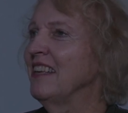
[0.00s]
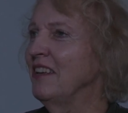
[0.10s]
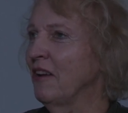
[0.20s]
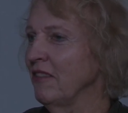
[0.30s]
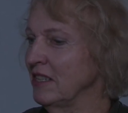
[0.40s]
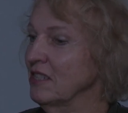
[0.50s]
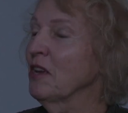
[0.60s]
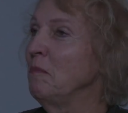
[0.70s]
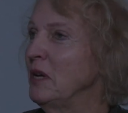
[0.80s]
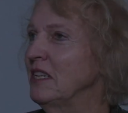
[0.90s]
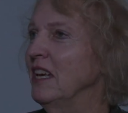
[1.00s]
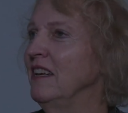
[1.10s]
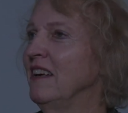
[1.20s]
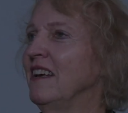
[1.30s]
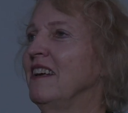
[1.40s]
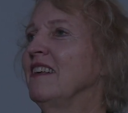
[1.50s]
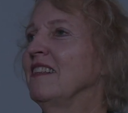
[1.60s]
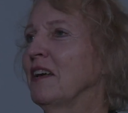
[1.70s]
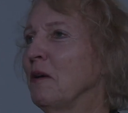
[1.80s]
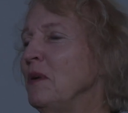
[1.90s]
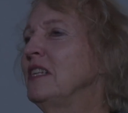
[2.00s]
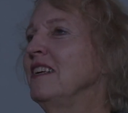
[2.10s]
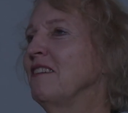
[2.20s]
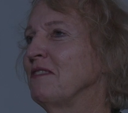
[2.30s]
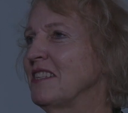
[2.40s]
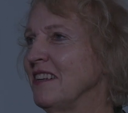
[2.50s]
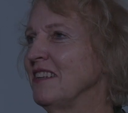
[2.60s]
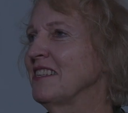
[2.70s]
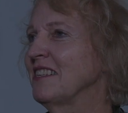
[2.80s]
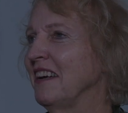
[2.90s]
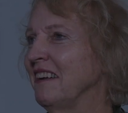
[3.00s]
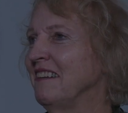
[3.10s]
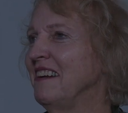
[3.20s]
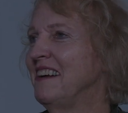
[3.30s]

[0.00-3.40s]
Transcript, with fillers: you know this committee, yep. the committee of sinister